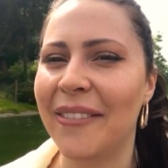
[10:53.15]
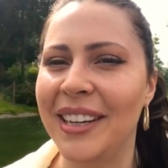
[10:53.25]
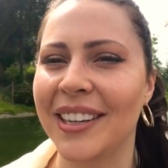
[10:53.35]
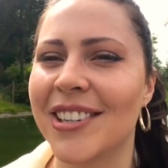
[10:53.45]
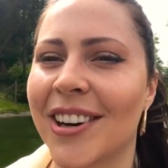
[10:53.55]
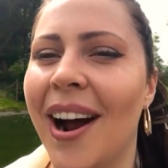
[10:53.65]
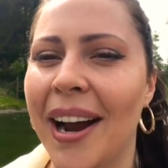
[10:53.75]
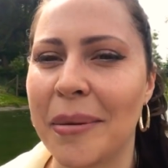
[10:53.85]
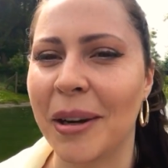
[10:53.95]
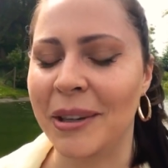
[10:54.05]
We can
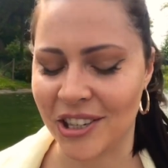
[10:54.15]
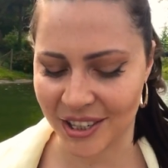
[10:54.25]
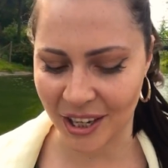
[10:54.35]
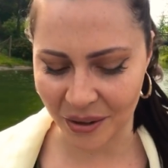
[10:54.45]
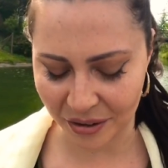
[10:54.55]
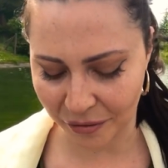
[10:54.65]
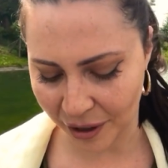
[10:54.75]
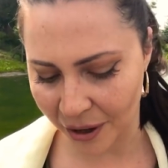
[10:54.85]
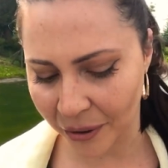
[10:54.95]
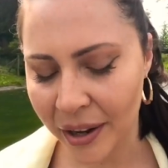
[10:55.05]
try, but we just go with the
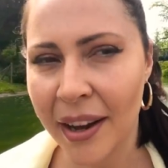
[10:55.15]
flow.